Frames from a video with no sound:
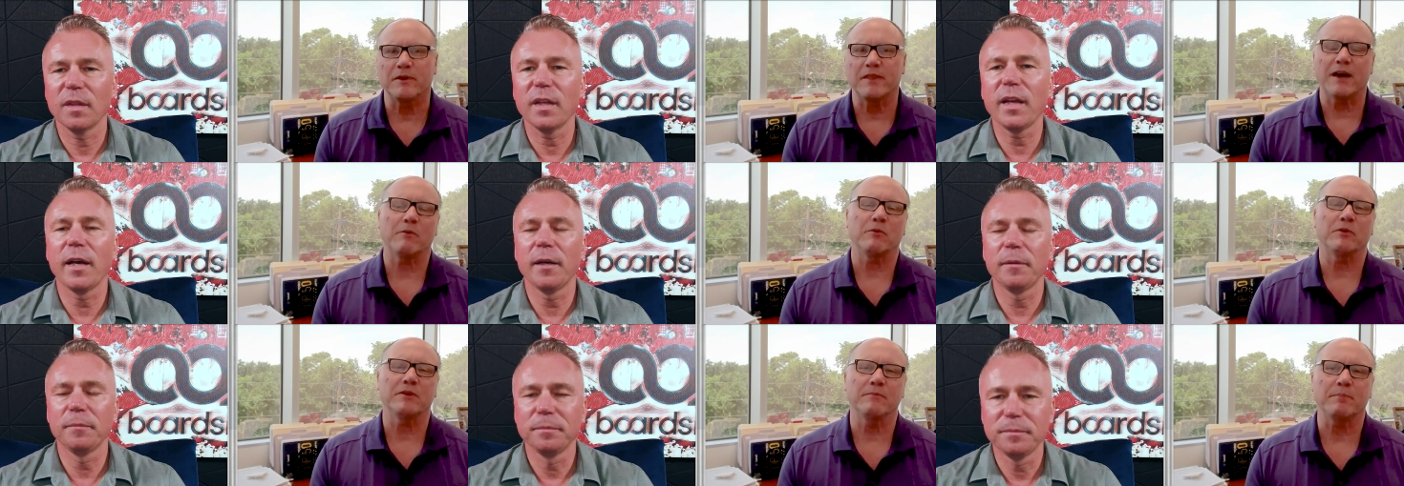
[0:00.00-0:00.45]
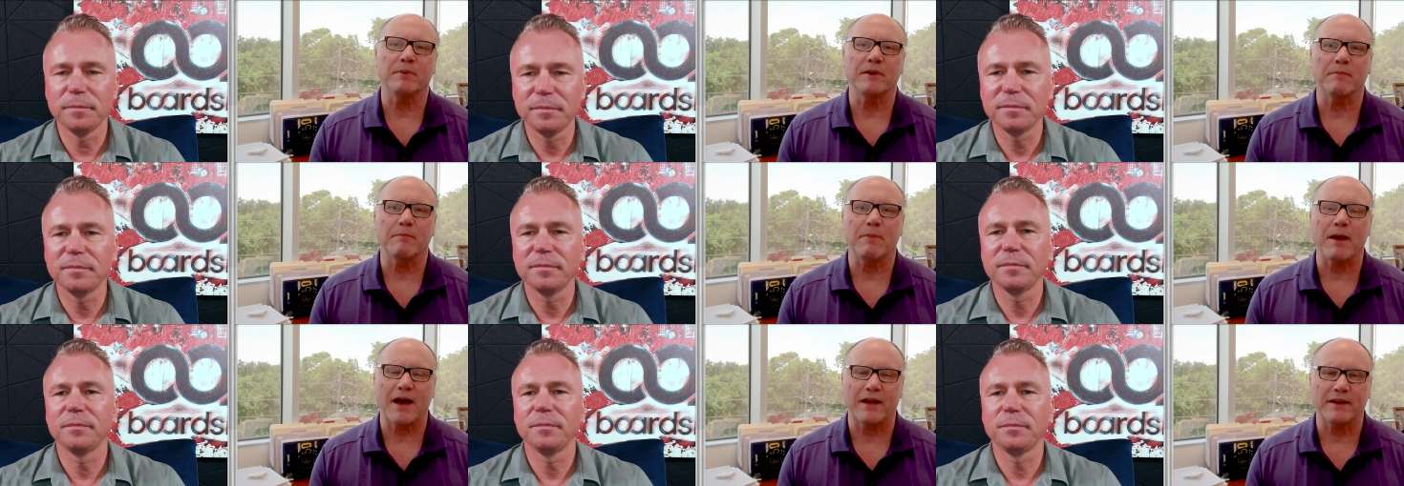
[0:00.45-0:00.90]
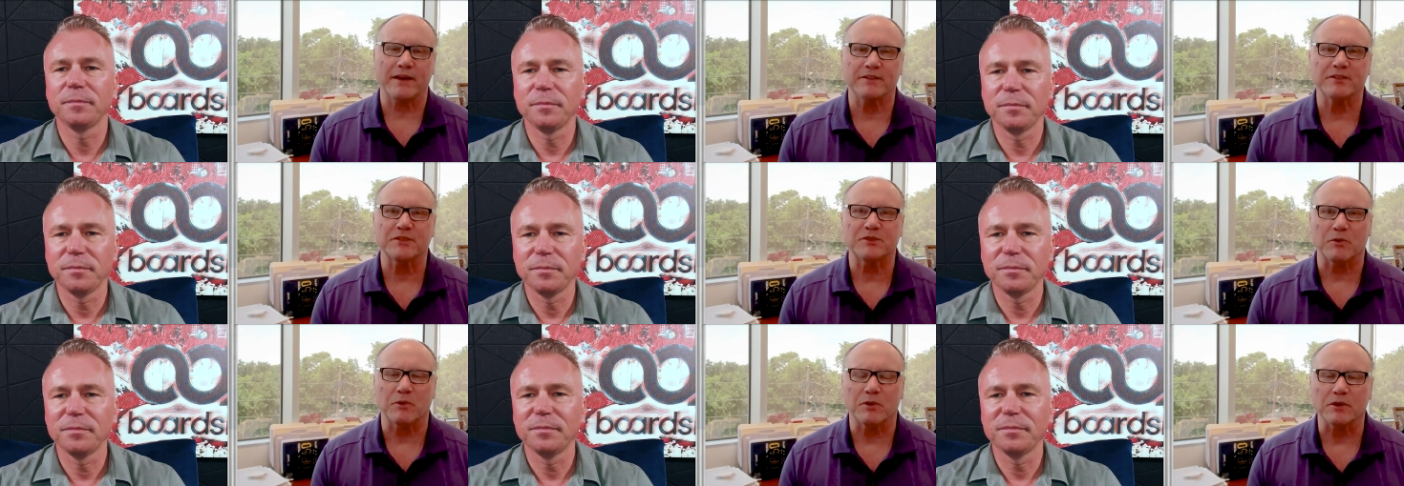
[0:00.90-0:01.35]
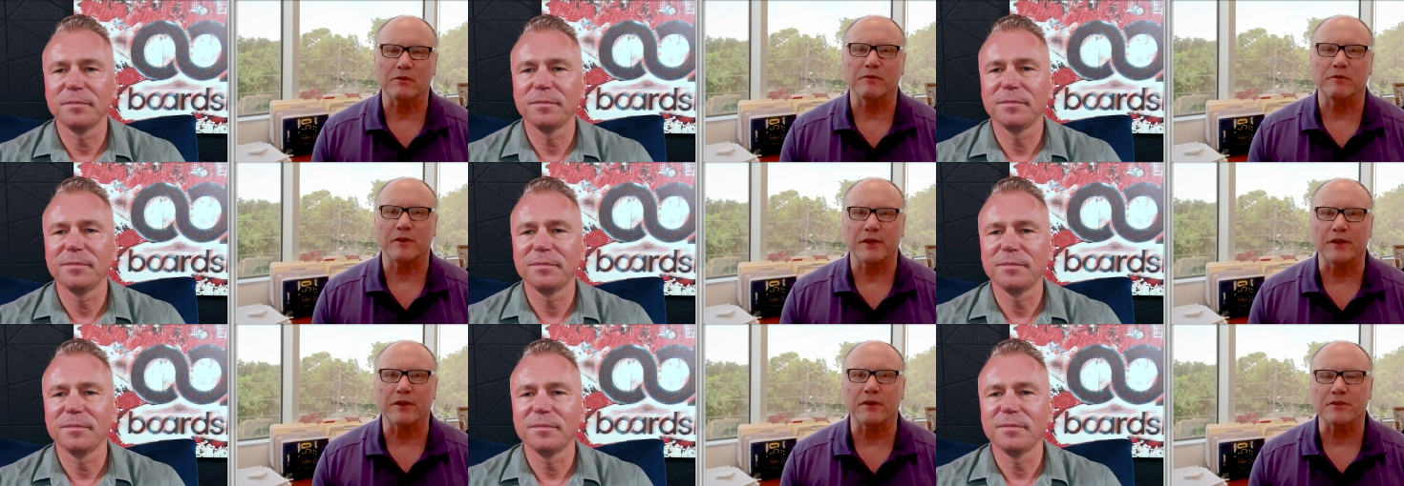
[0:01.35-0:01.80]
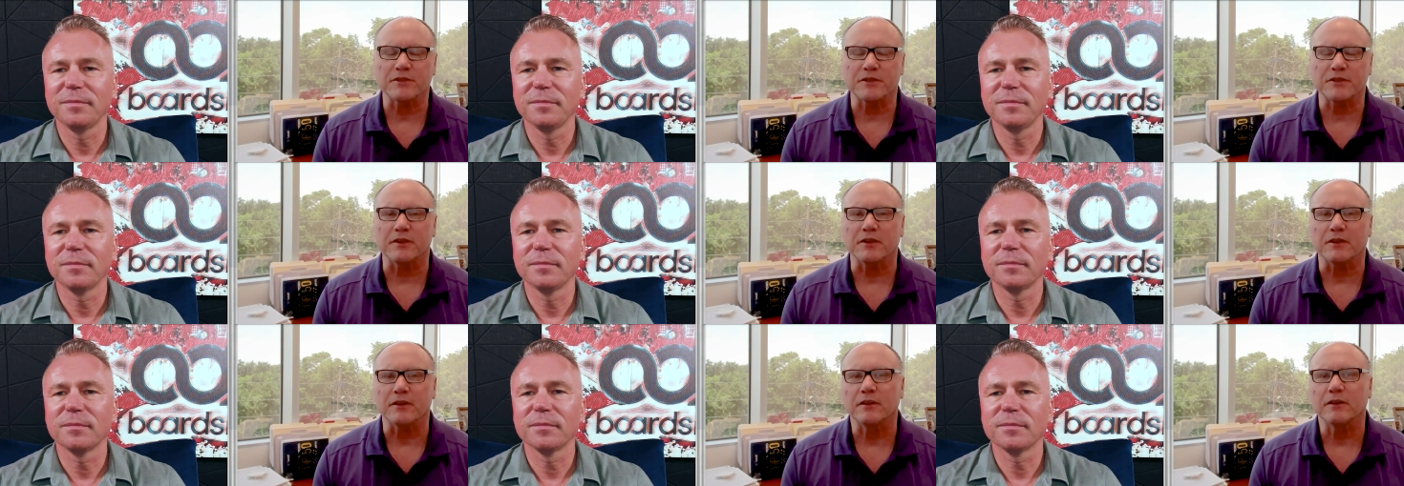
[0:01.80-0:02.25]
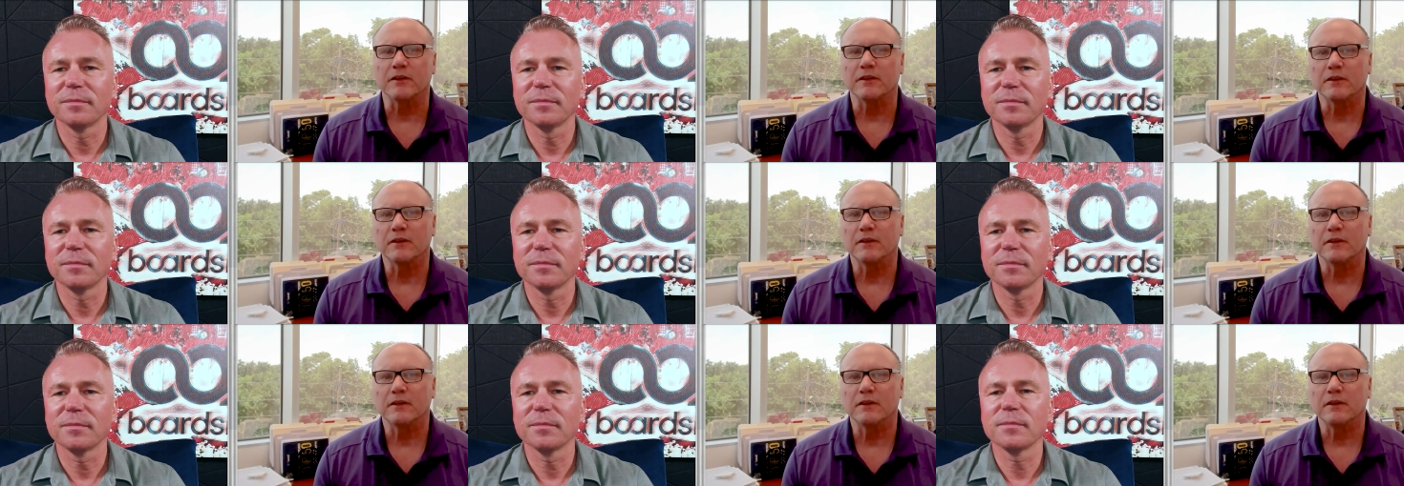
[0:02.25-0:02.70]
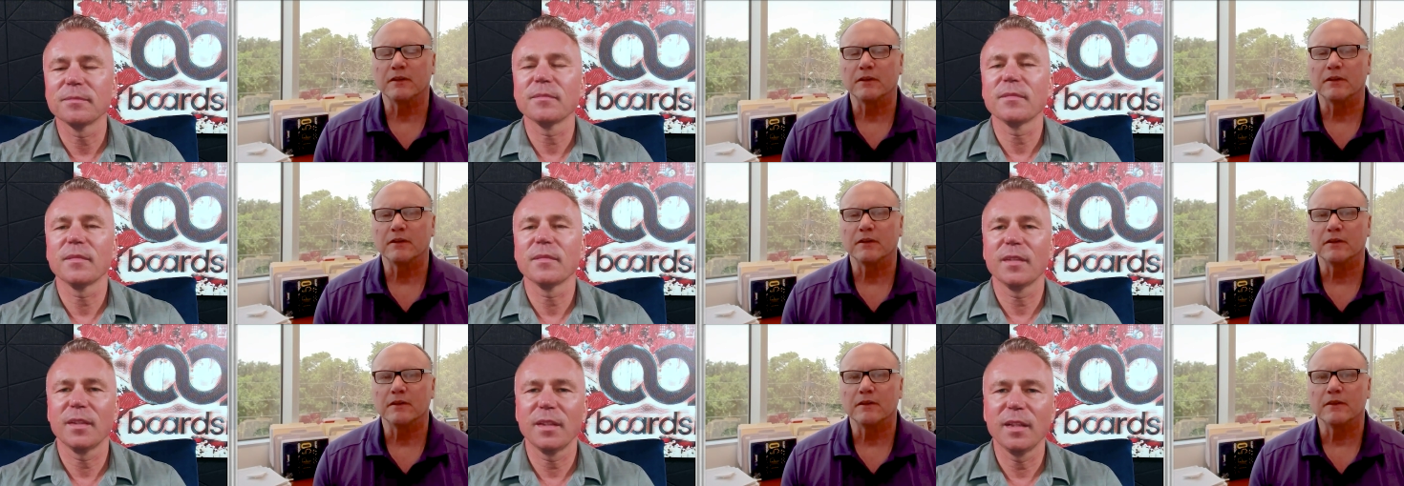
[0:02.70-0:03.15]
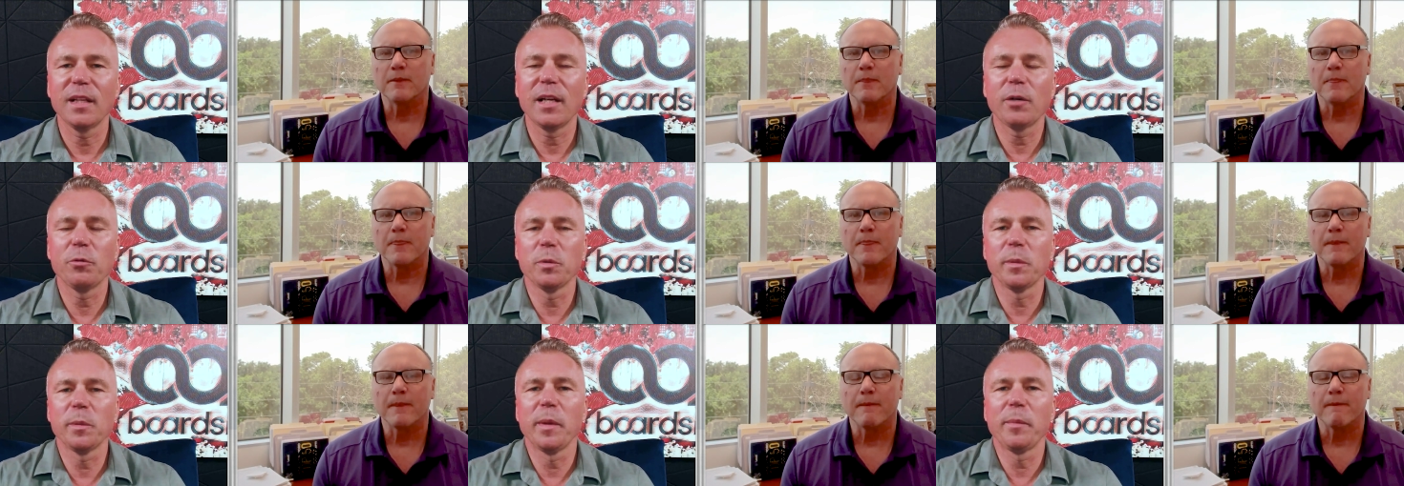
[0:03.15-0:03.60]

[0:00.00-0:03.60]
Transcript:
Speaker 1: that wouldn't be a bad historical figure. Sure. That would be